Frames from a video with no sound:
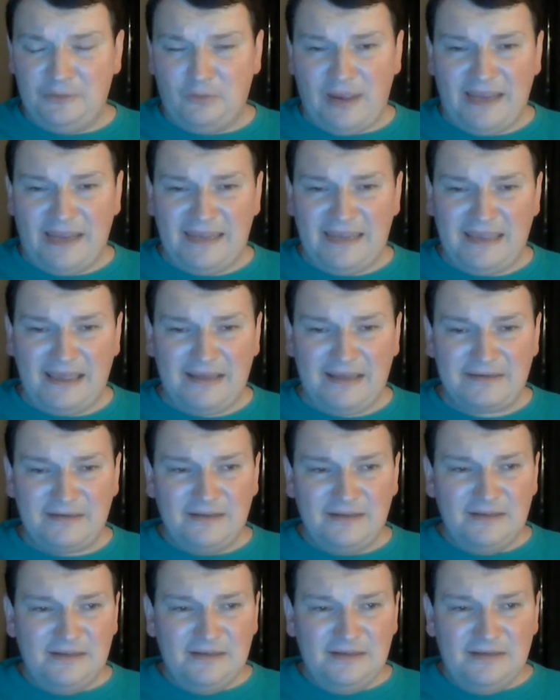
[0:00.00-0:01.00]
Why can't
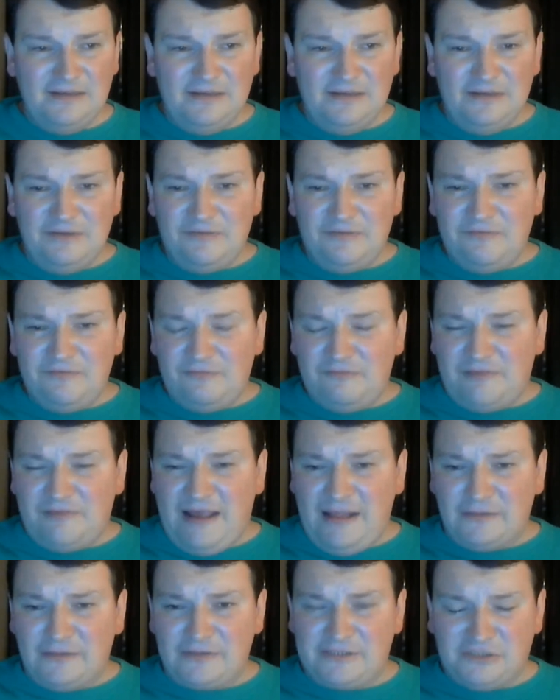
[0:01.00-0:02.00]

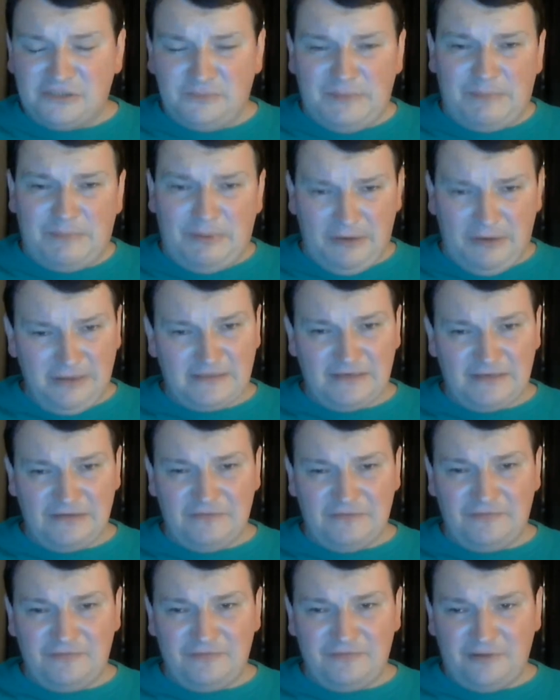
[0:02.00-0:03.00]
Valor still be part
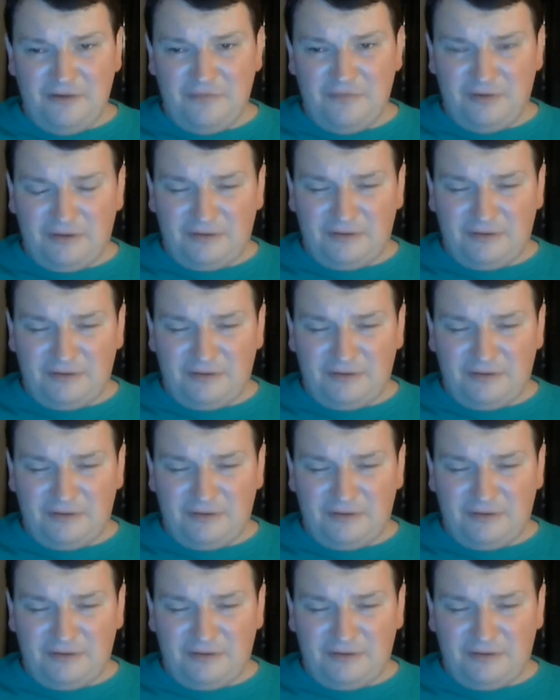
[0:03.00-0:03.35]
of a